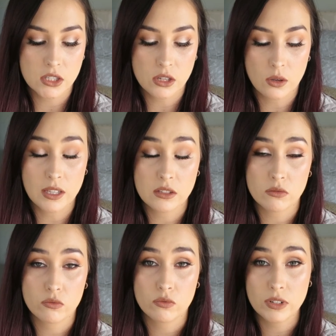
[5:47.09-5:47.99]
So it's
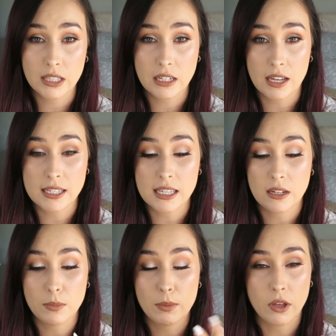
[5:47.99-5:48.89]
really nice,
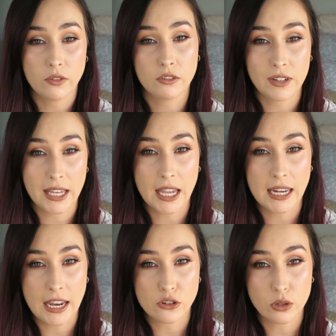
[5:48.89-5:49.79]
and it'd be perfect for like a
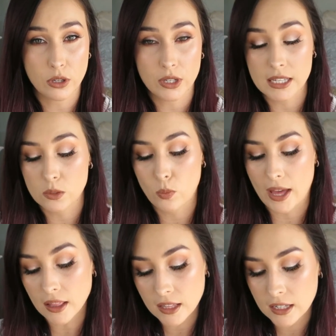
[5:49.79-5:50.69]
natural look as
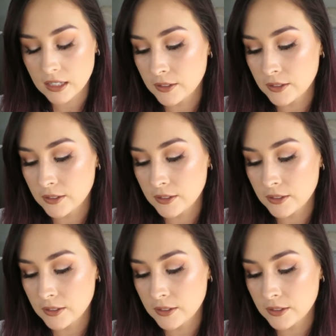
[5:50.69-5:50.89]
well.